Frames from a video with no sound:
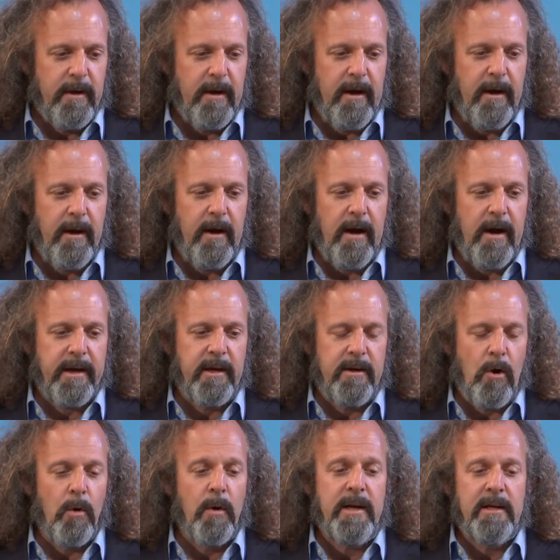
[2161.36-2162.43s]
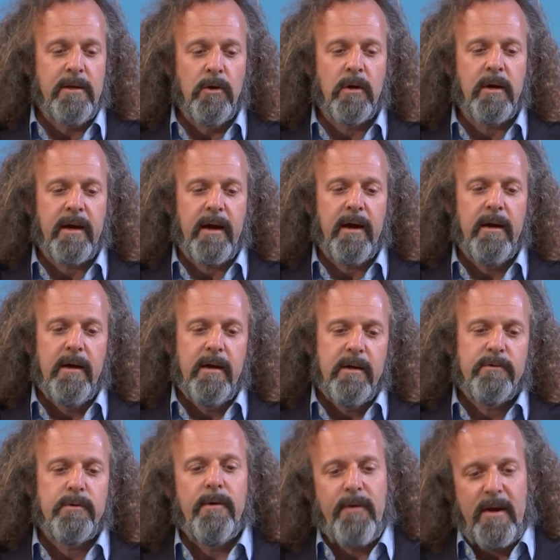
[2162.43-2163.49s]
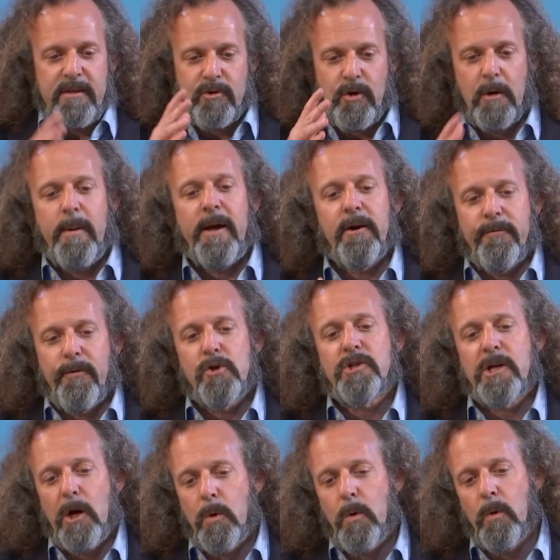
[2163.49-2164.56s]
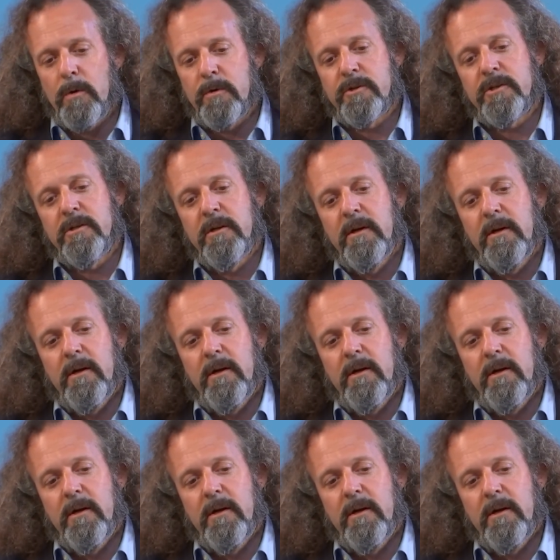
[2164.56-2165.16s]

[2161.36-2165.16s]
I can already look, if I talk about our first cohort,